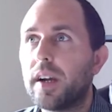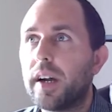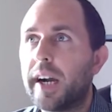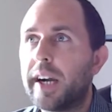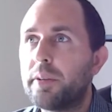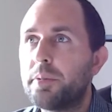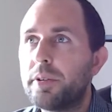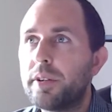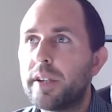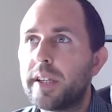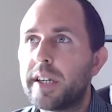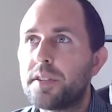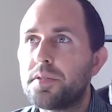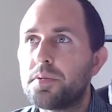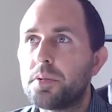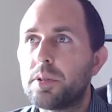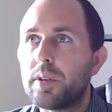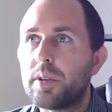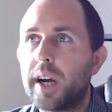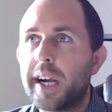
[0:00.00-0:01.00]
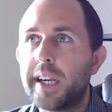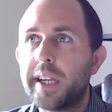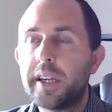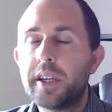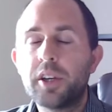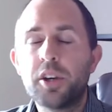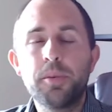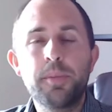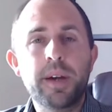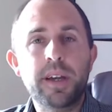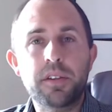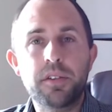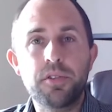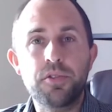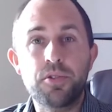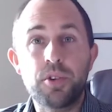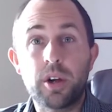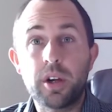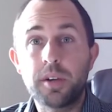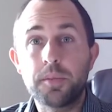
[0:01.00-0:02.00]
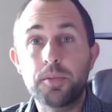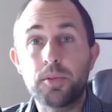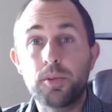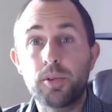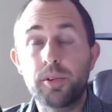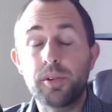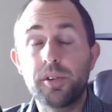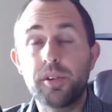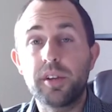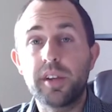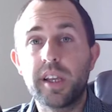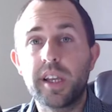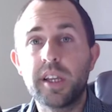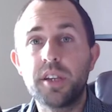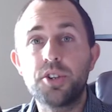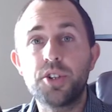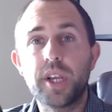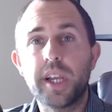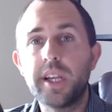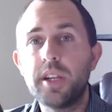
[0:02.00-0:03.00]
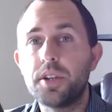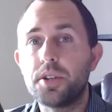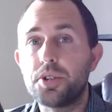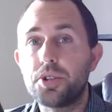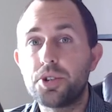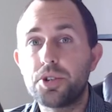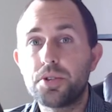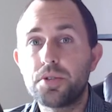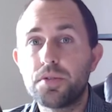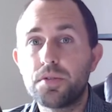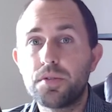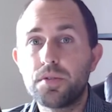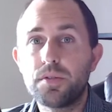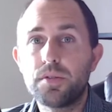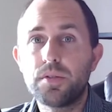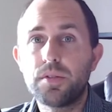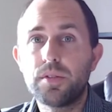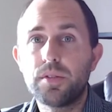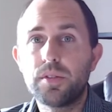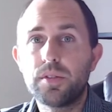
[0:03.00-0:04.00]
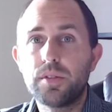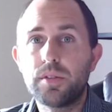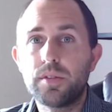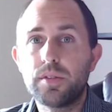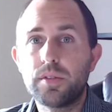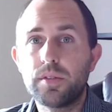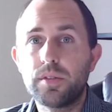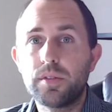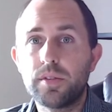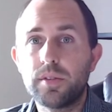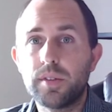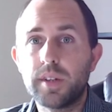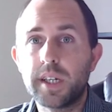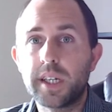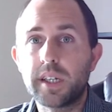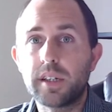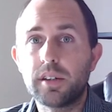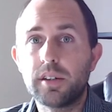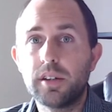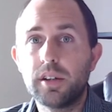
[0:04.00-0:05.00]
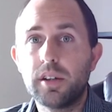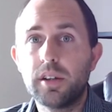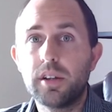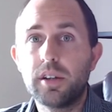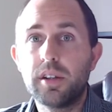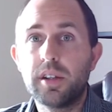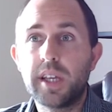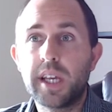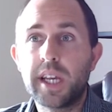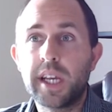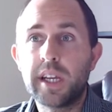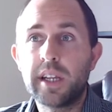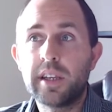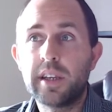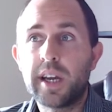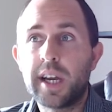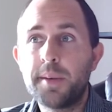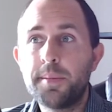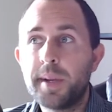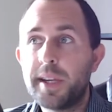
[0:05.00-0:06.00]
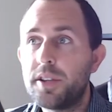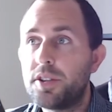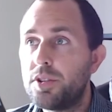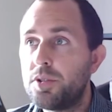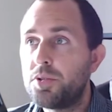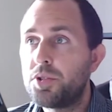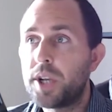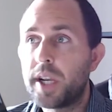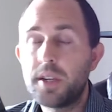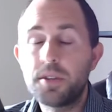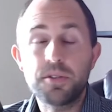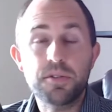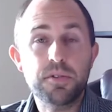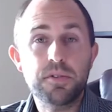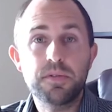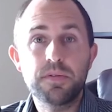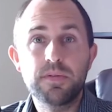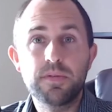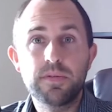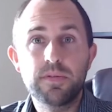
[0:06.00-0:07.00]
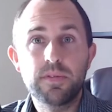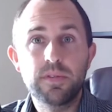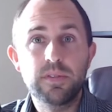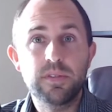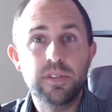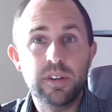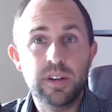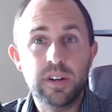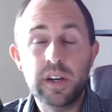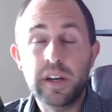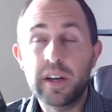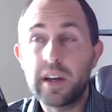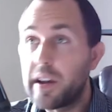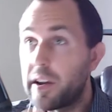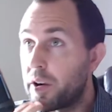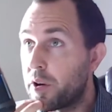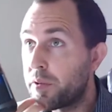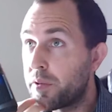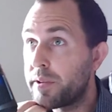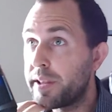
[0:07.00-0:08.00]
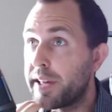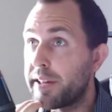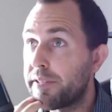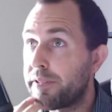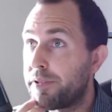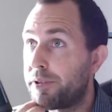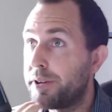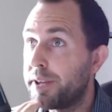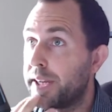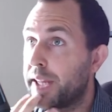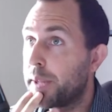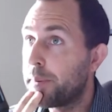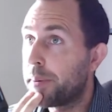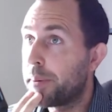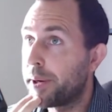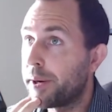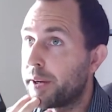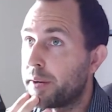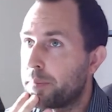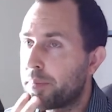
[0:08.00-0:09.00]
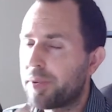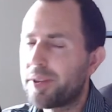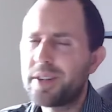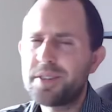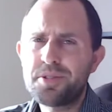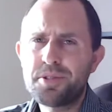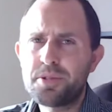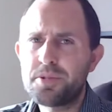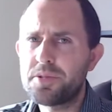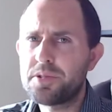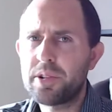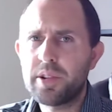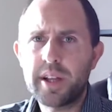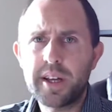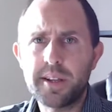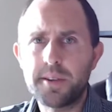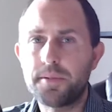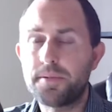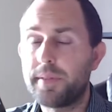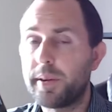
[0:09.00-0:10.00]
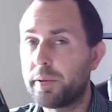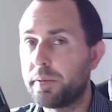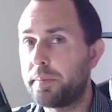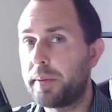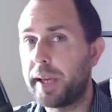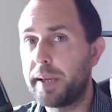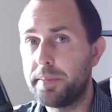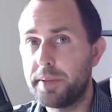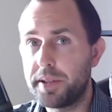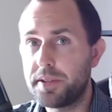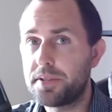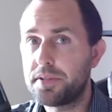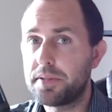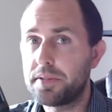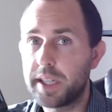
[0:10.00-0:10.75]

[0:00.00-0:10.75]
I realized, well, I need to go back to the drawing board and change. Like, and I made two changes over that 30-day period. Plus, there was a lot of failed payments.